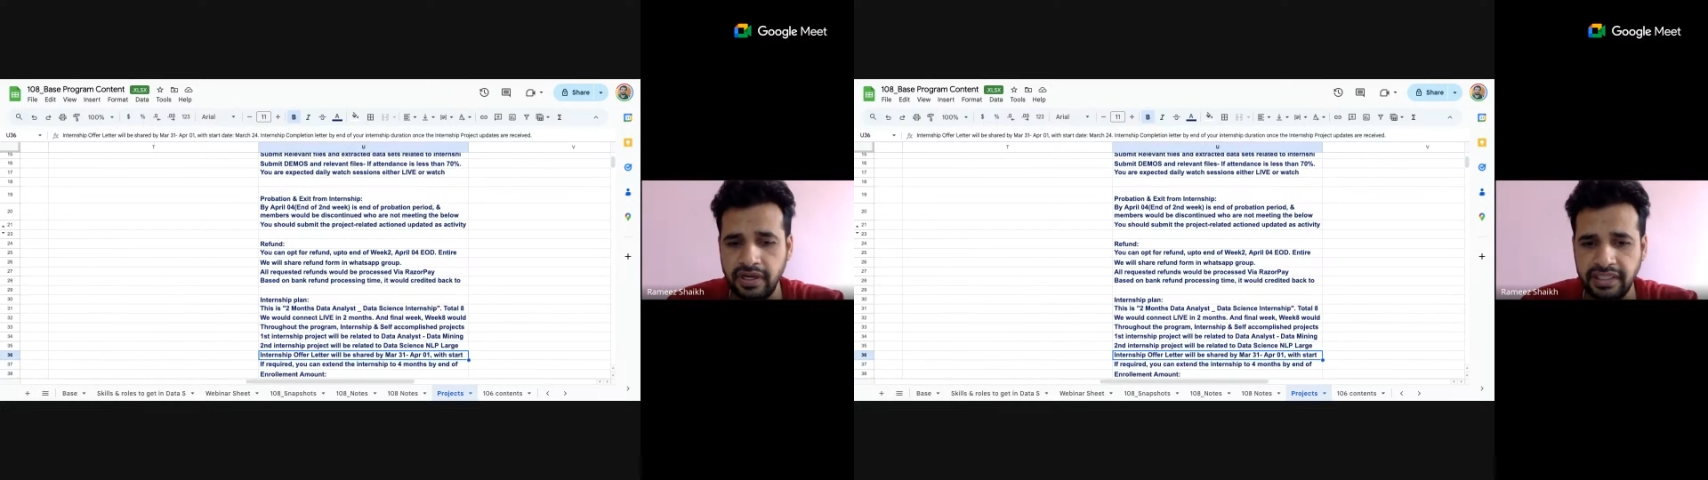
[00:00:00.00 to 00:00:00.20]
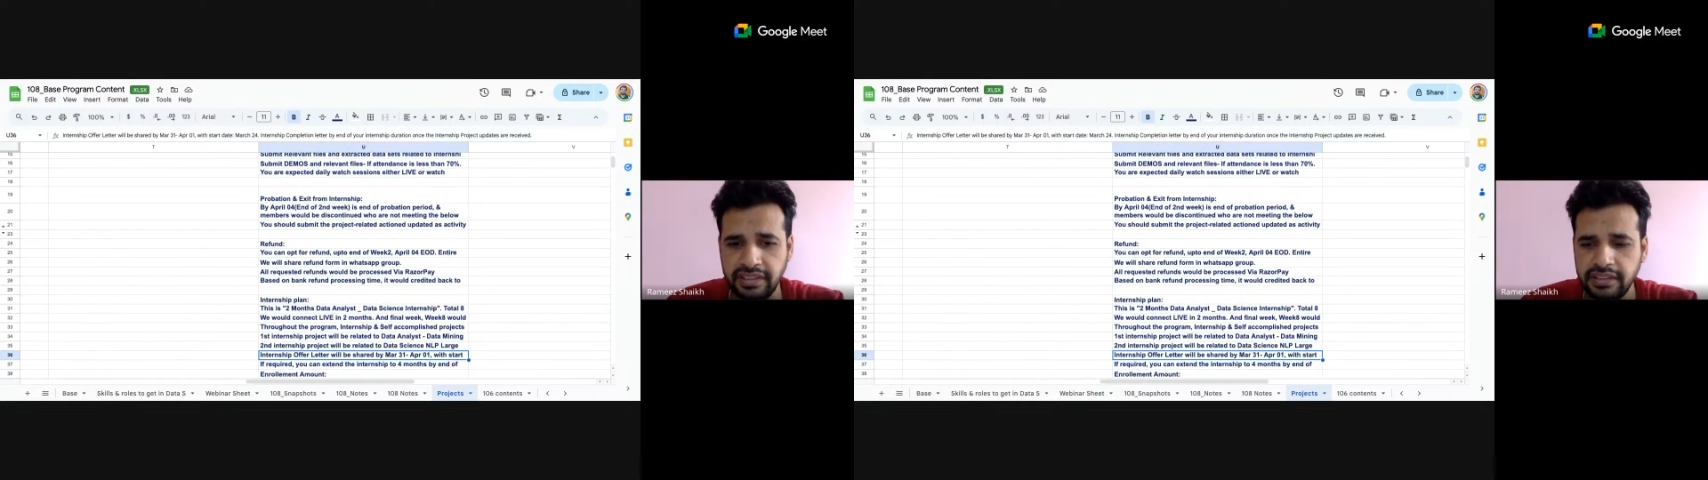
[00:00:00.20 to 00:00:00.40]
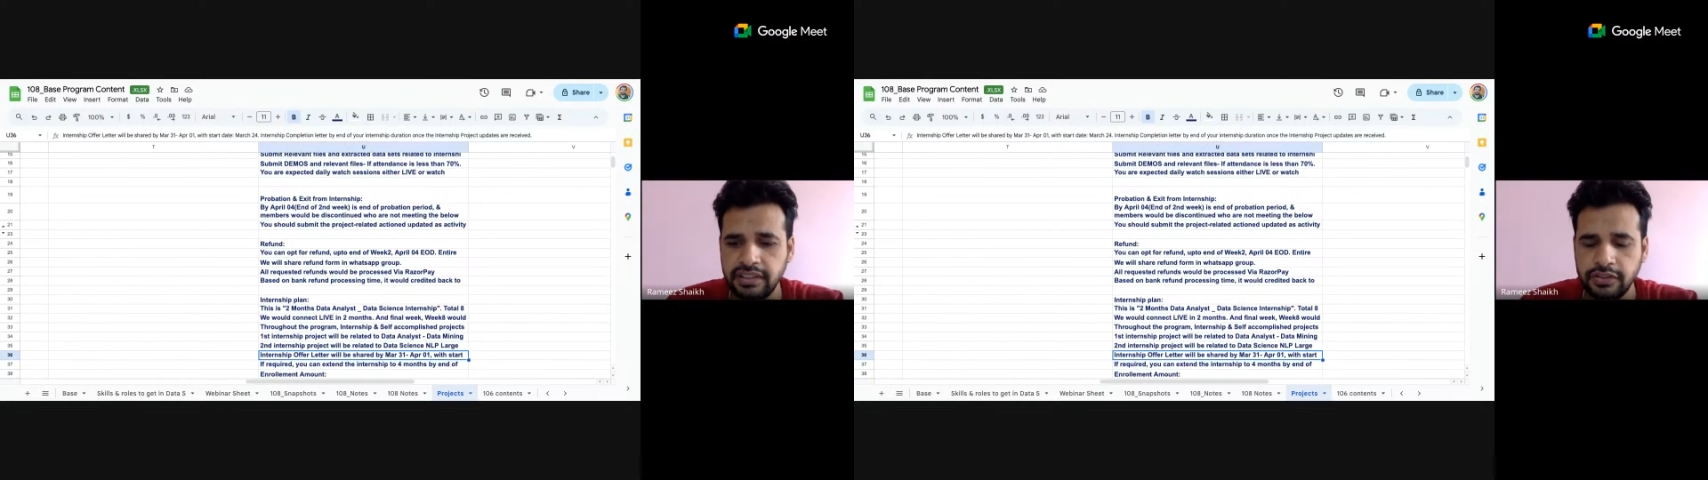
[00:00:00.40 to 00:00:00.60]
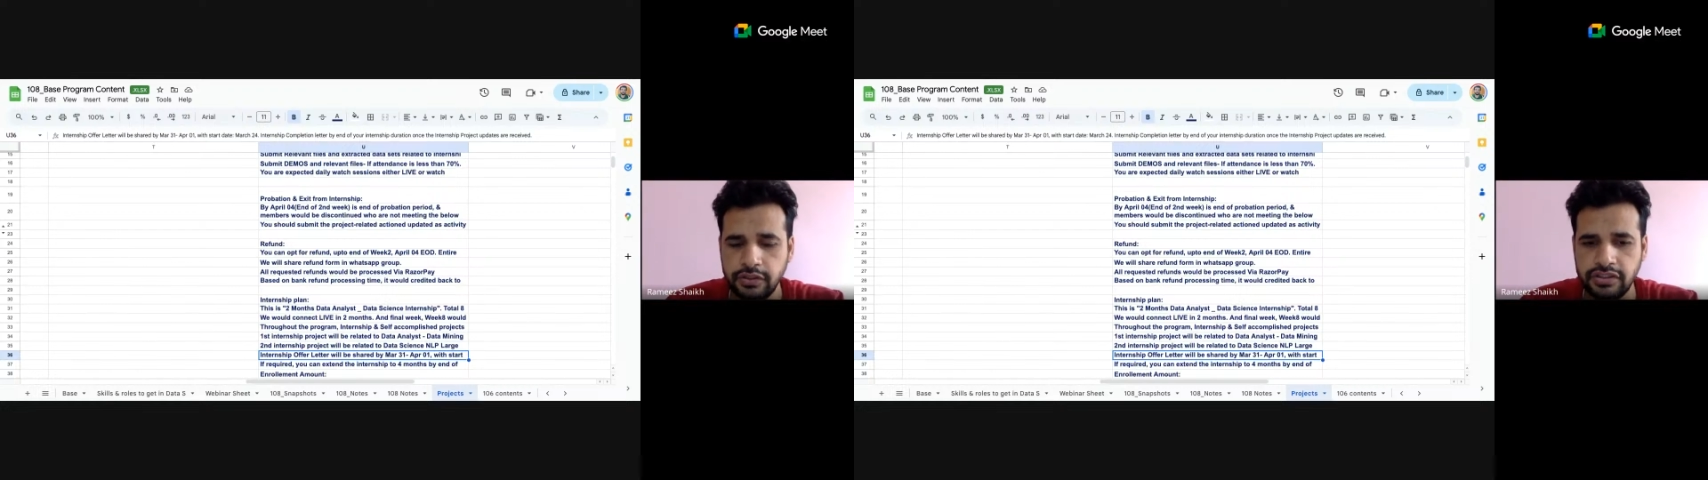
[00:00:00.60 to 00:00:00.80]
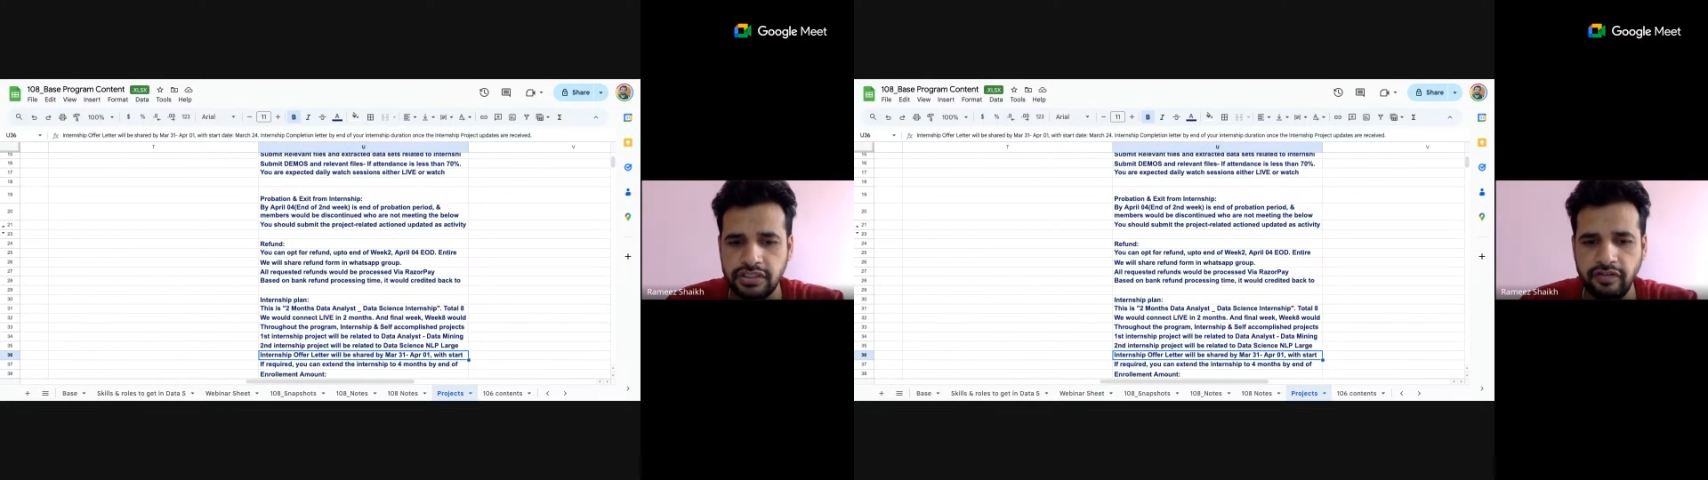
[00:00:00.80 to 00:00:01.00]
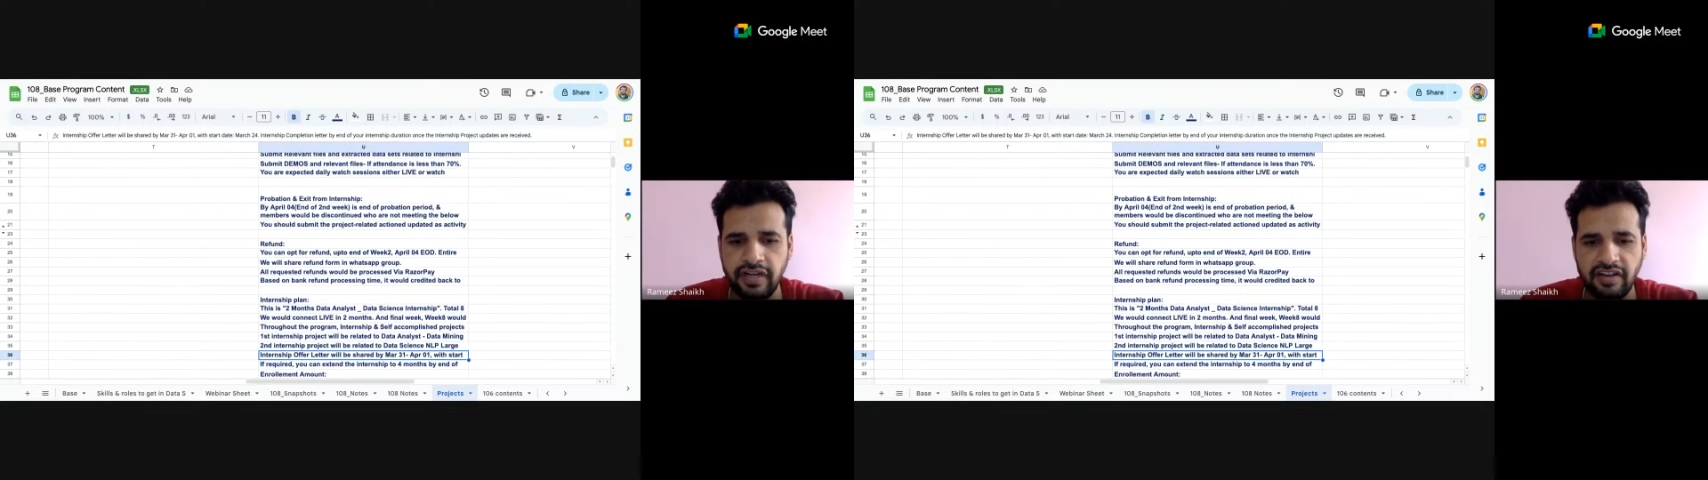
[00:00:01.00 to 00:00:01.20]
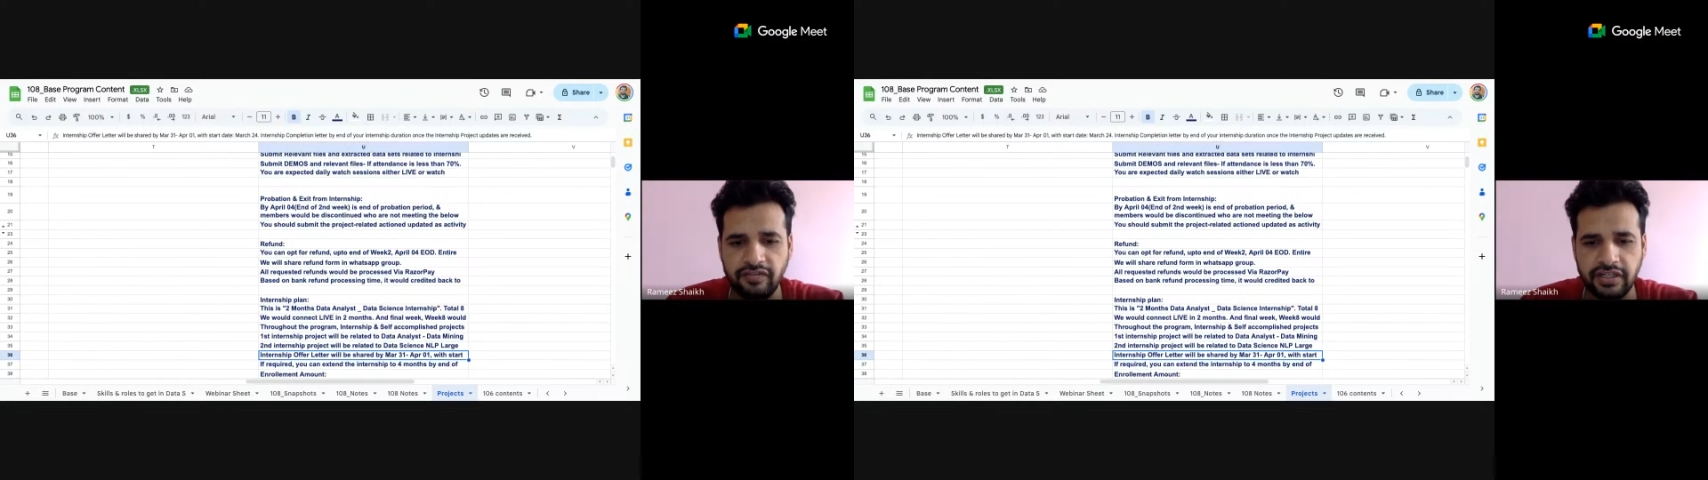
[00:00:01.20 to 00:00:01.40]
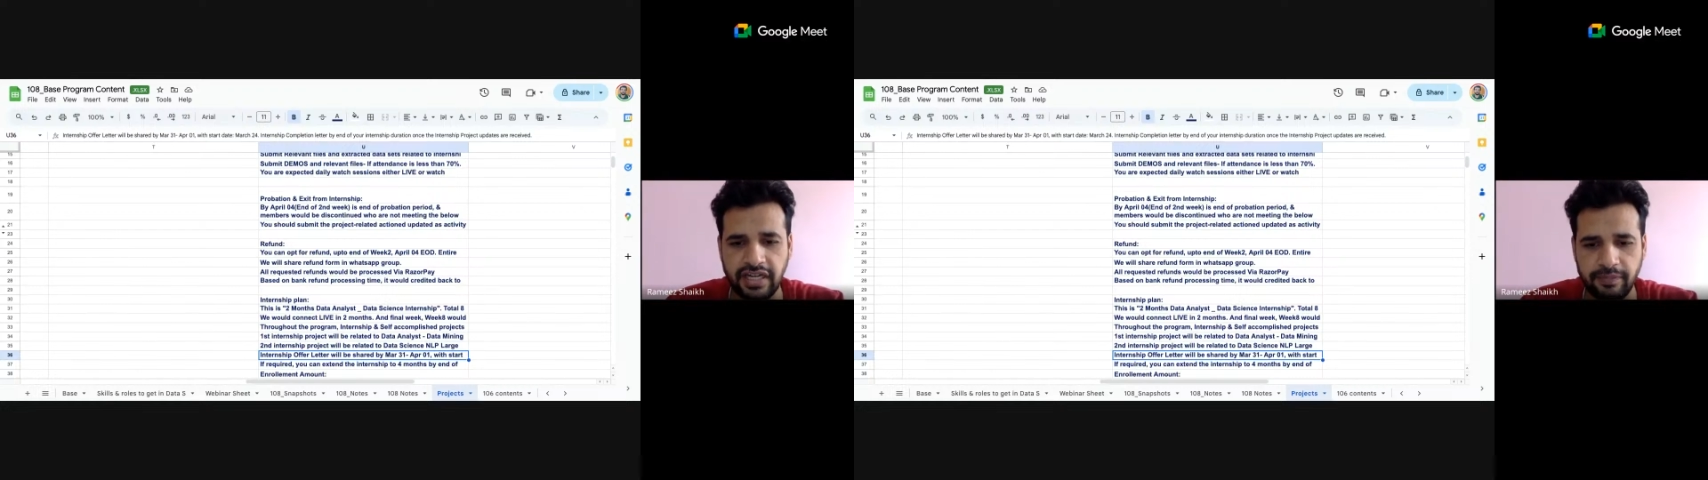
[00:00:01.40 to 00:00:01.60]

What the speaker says: Right. So you still will have the